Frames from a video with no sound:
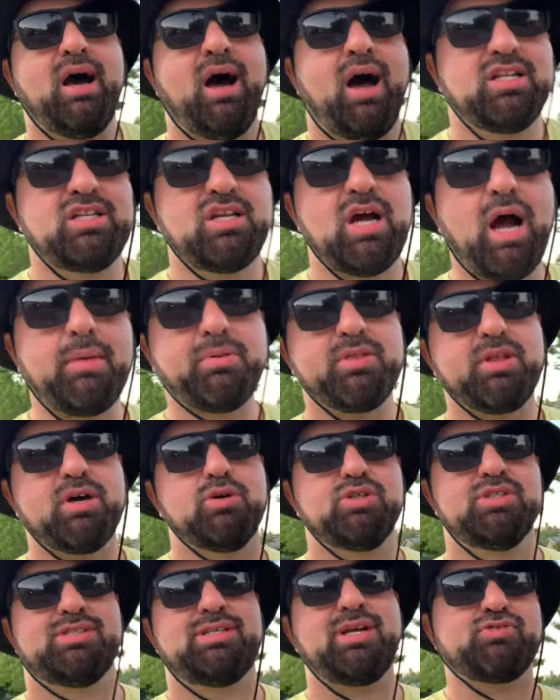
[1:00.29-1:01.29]
on top of
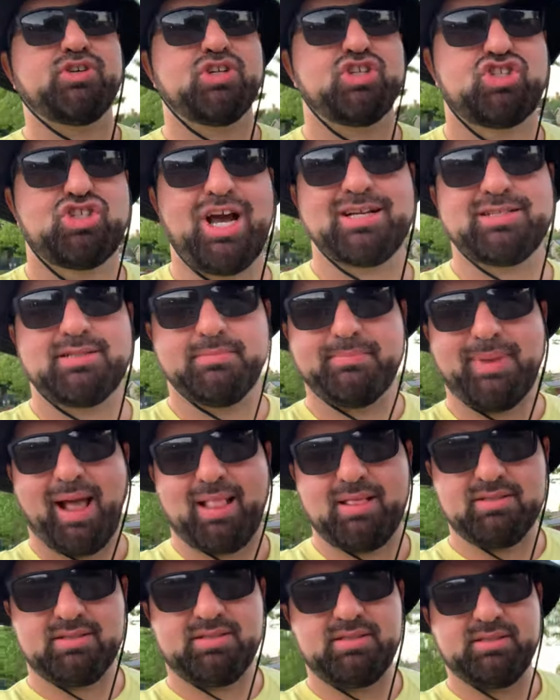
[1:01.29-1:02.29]
those different checks and
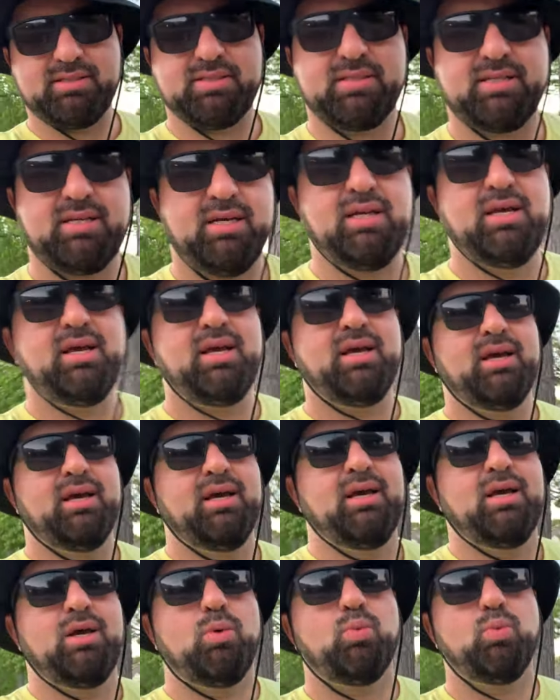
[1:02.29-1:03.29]
balances,
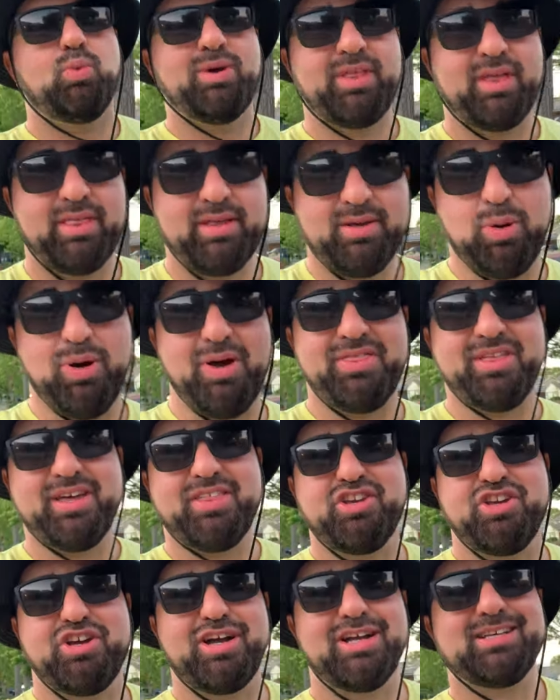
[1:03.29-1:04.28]
within
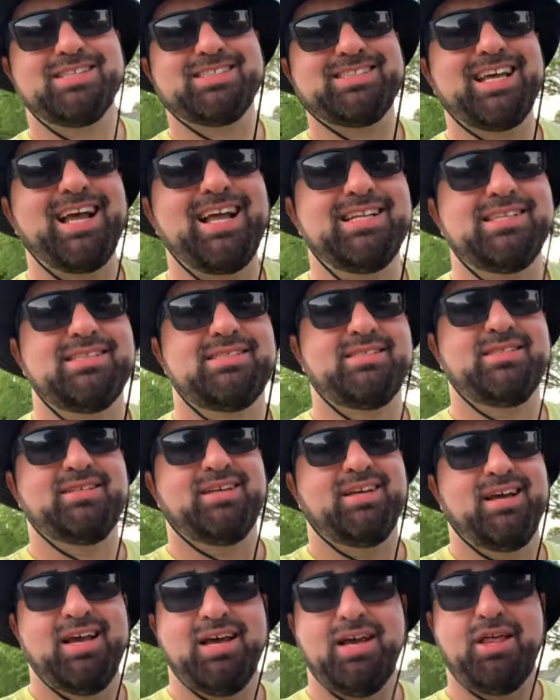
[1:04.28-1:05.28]
the United States,
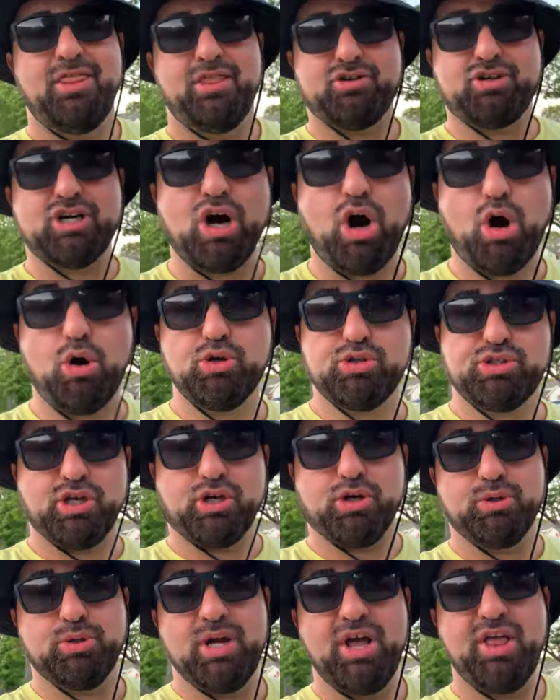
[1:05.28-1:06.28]
there are
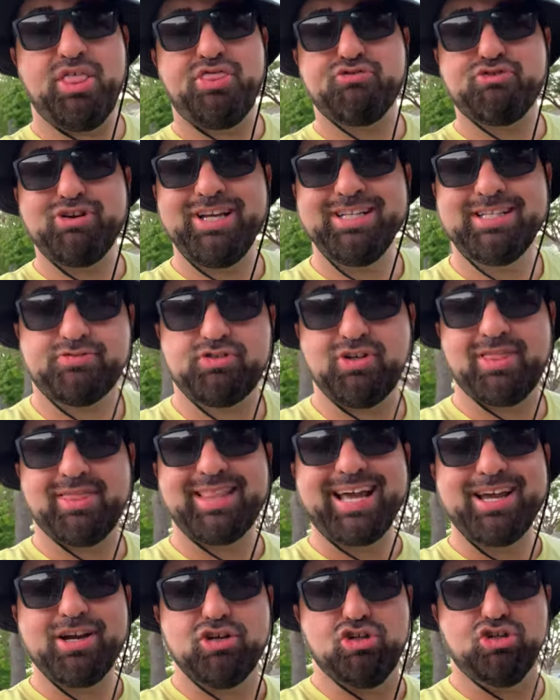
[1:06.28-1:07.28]
also three different
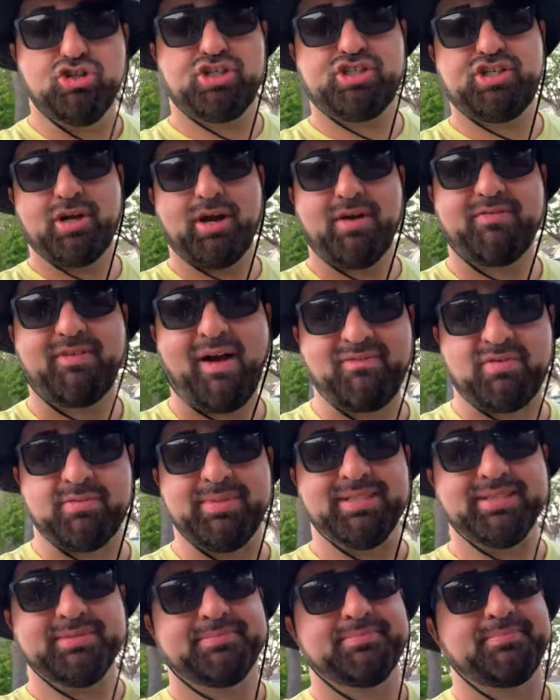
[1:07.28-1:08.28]
layers of
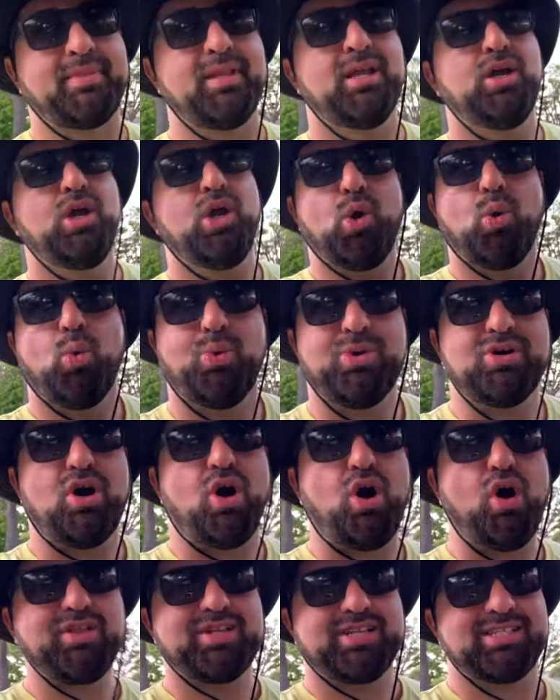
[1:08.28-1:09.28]
government where
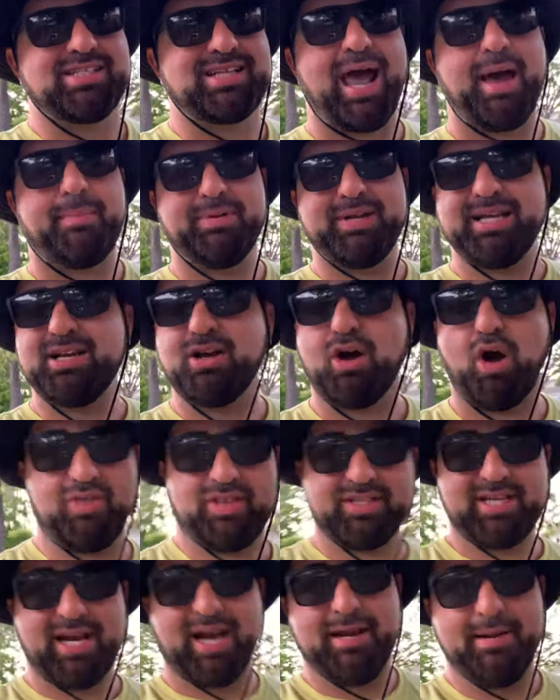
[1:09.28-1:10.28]
all this is happening all
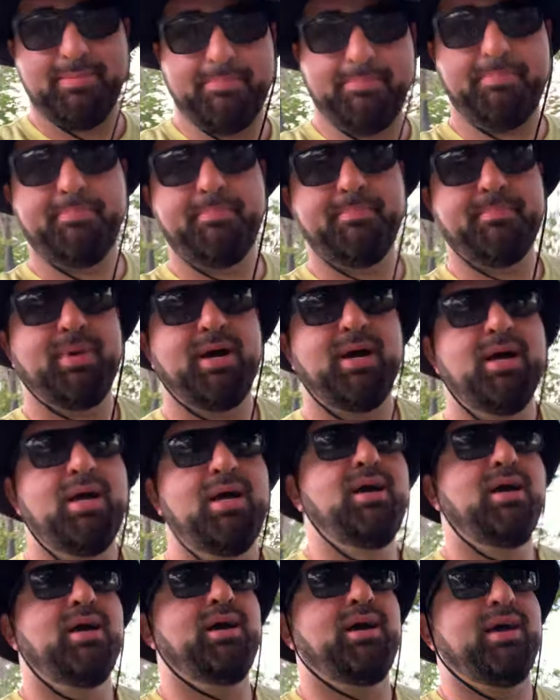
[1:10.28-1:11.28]
the time.
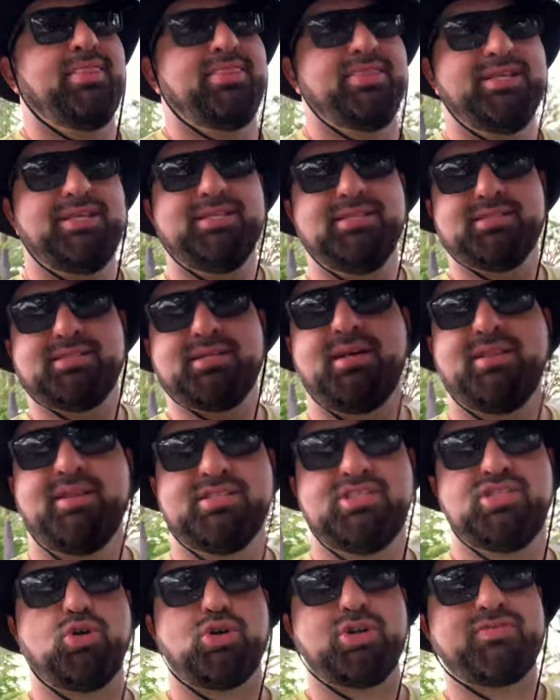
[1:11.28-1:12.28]
This
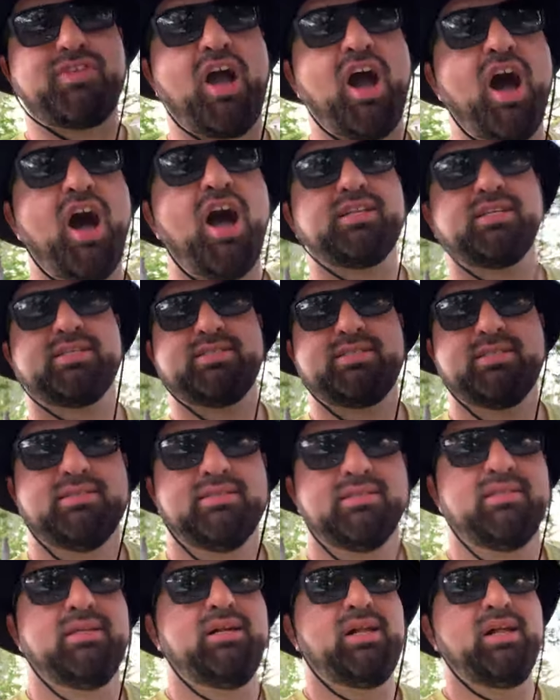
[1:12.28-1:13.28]
sort of
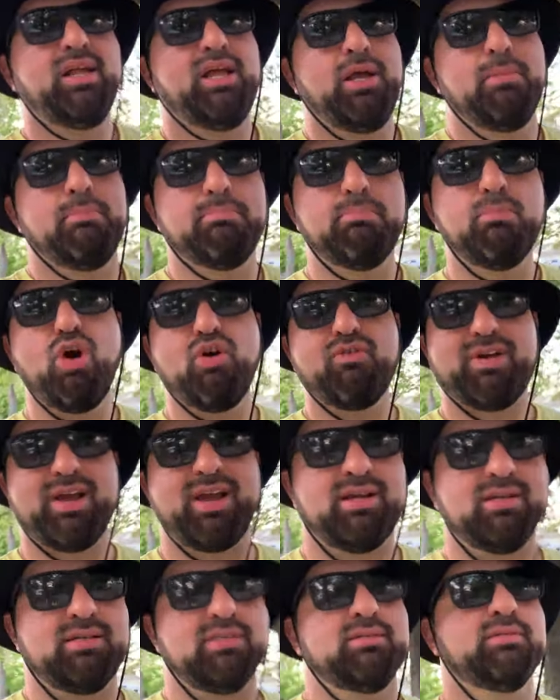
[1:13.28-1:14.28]
constant
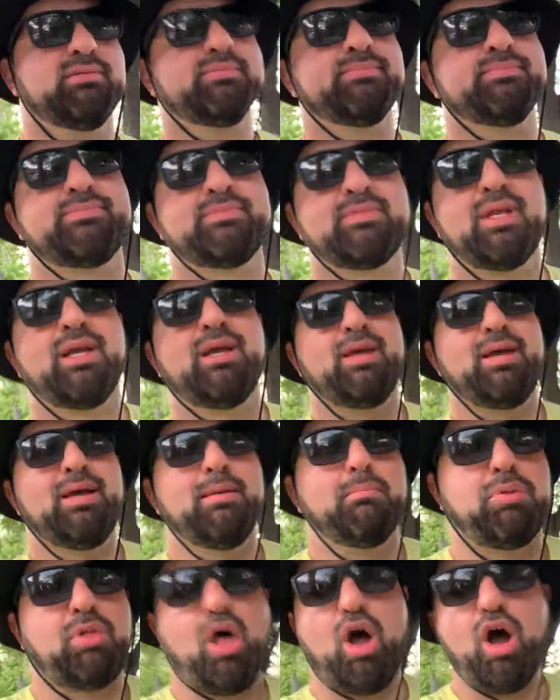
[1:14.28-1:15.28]
moving
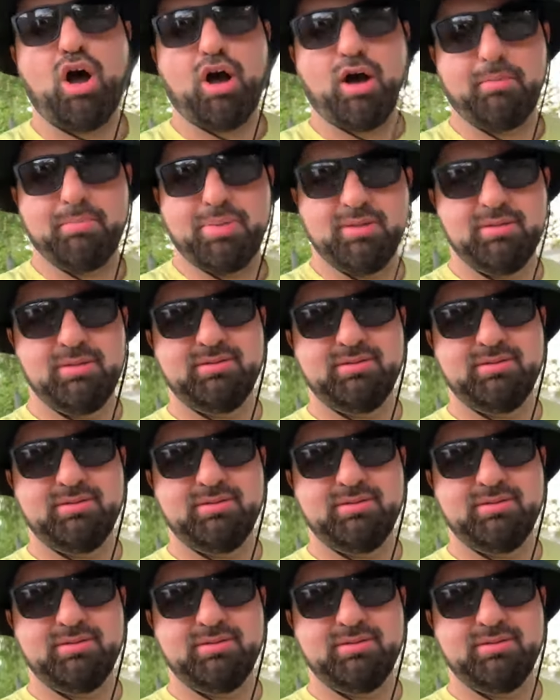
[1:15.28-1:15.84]
blob